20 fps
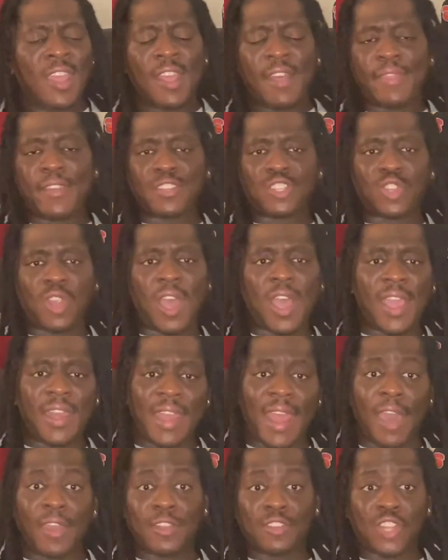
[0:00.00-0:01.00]
They're trying
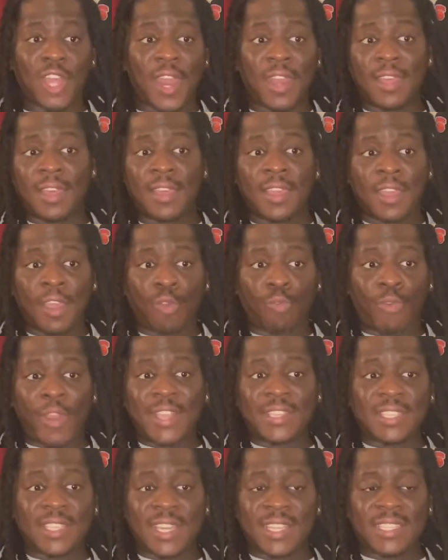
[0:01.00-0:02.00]
to
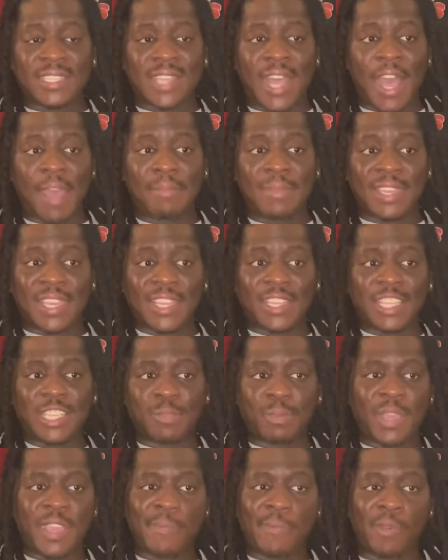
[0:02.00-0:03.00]
race against time to get these
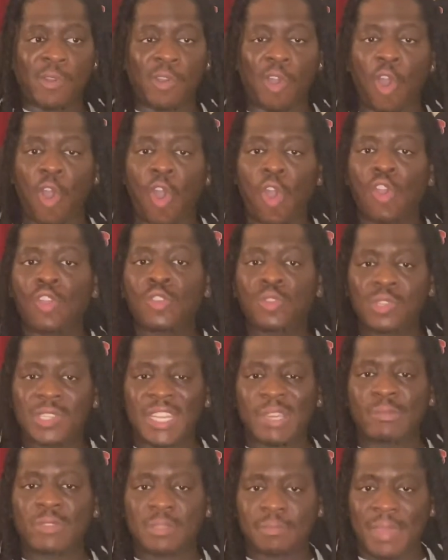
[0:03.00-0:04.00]
people. All you did
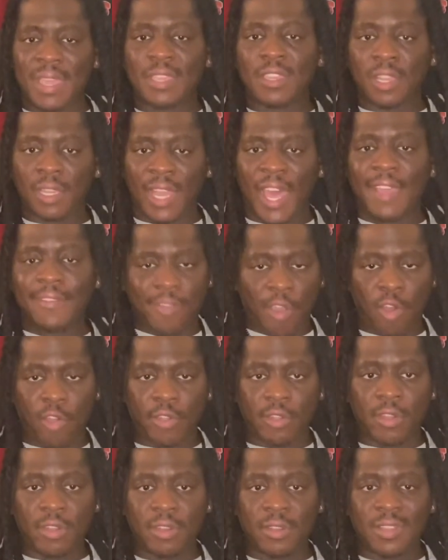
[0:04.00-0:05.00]
was make your life harder.